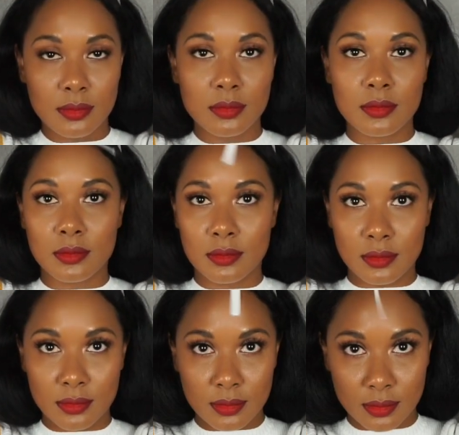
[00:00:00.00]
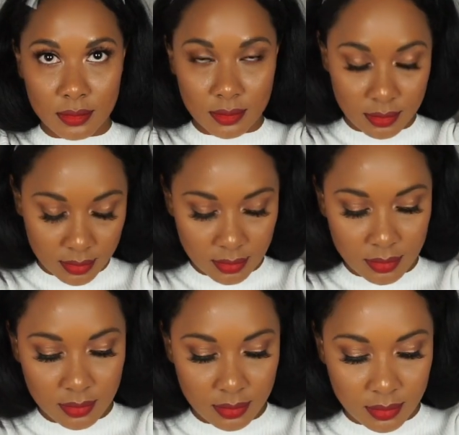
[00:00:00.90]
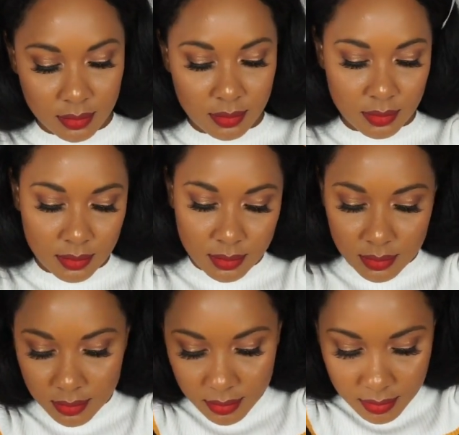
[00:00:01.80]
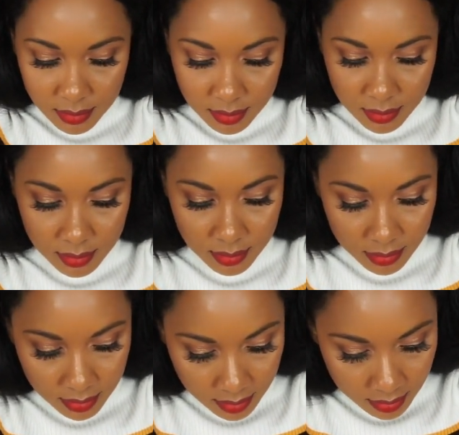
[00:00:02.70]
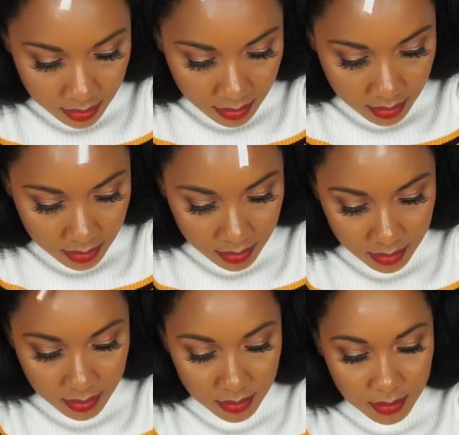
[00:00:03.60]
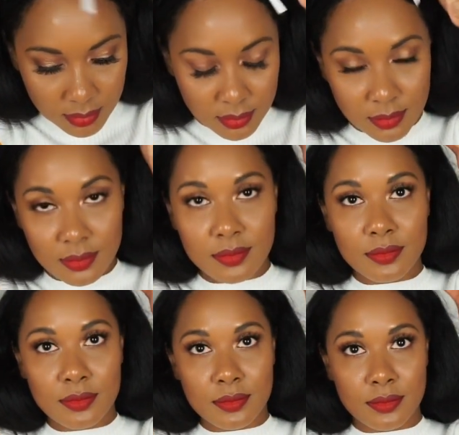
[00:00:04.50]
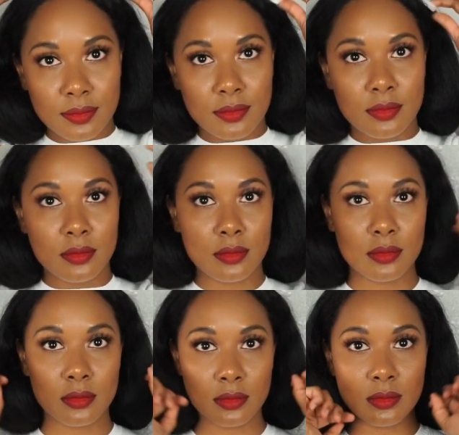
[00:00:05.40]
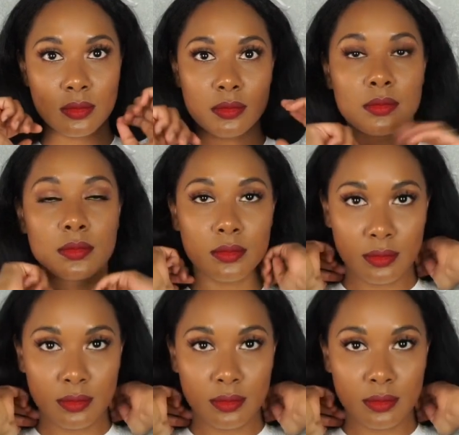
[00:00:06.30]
Nobody speaks.